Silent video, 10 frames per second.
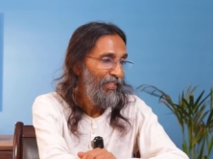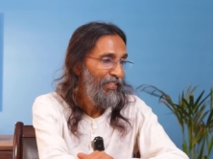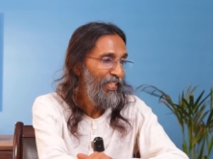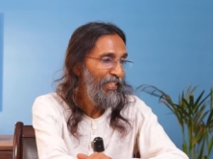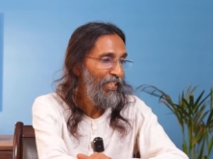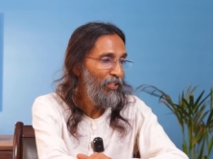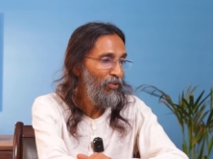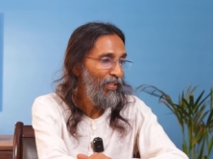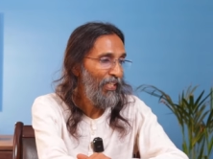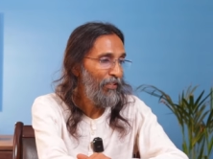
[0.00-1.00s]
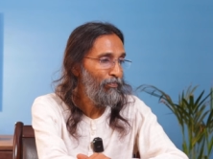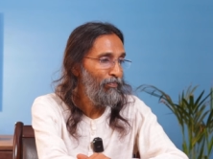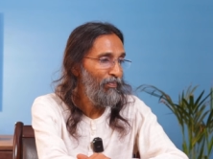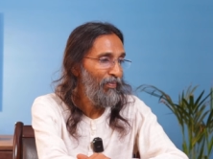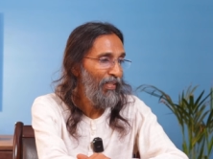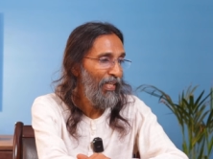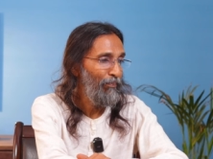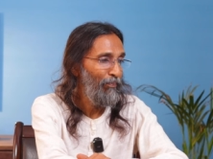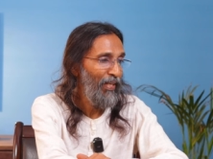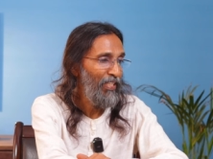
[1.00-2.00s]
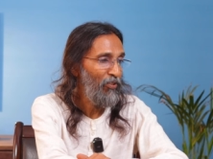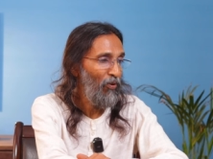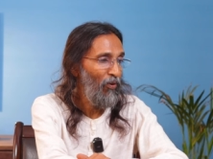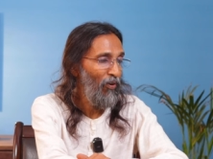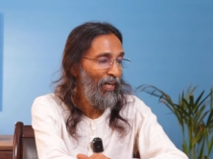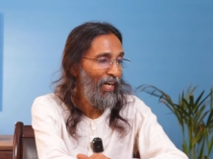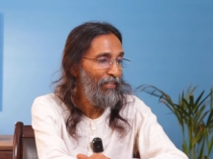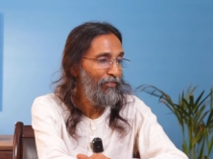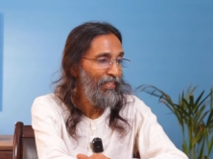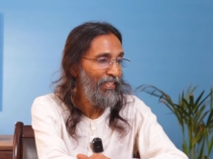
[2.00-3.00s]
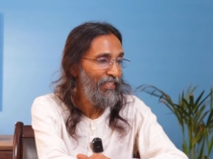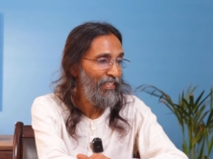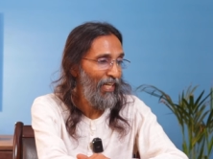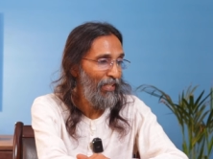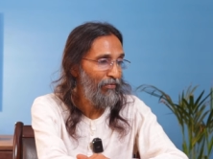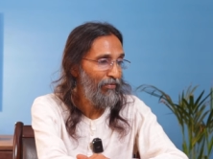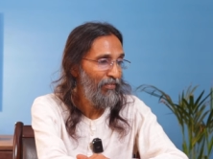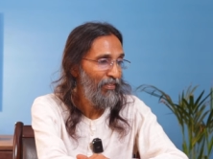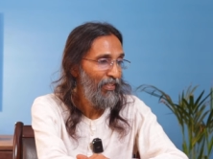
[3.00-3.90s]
Seeking to embrace all life in itself,